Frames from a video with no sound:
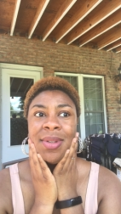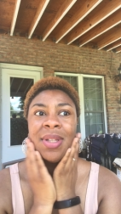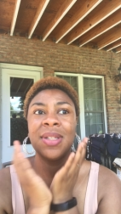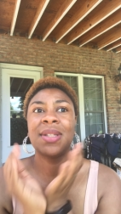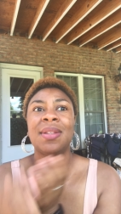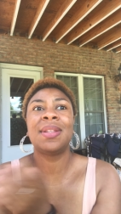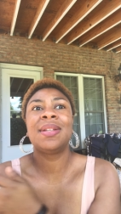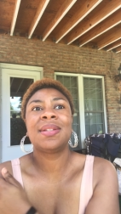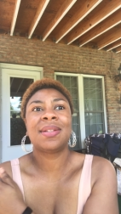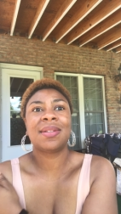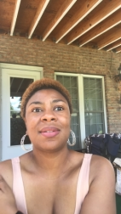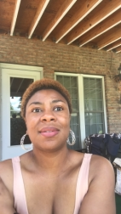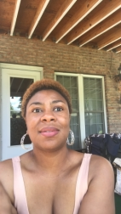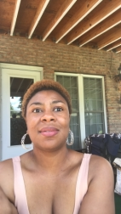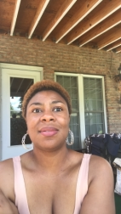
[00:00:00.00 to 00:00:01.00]
This
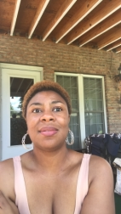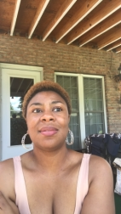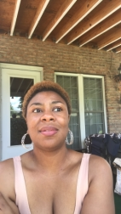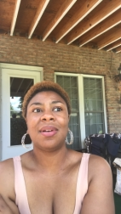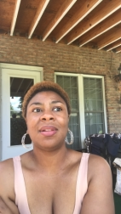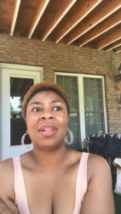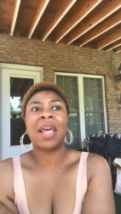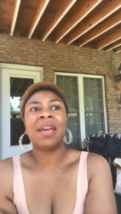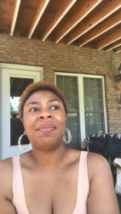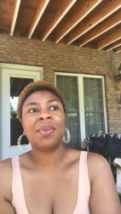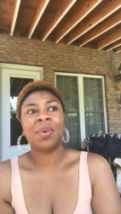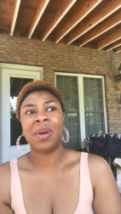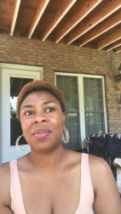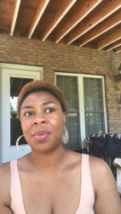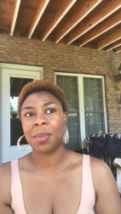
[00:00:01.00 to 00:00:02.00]
this life
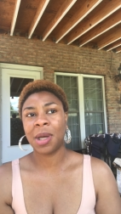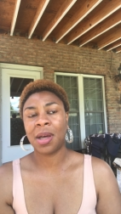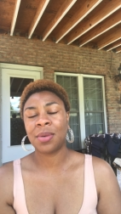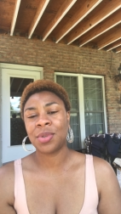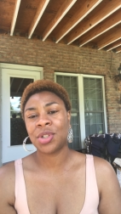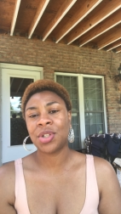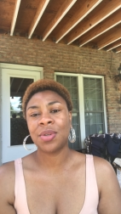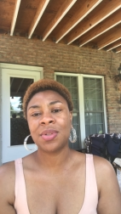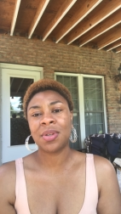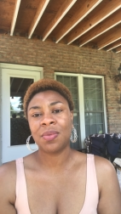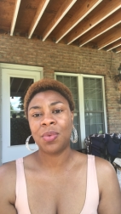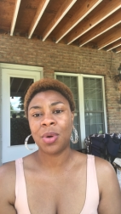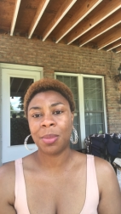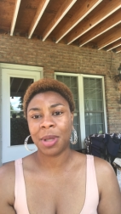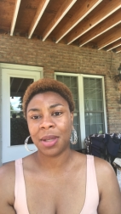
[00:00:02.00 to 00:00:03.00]
away from God was chosen
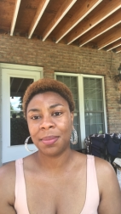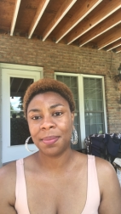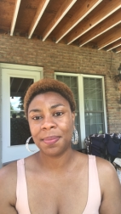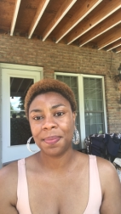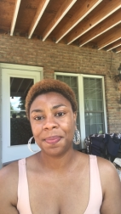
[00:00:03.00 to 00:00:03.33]
for me.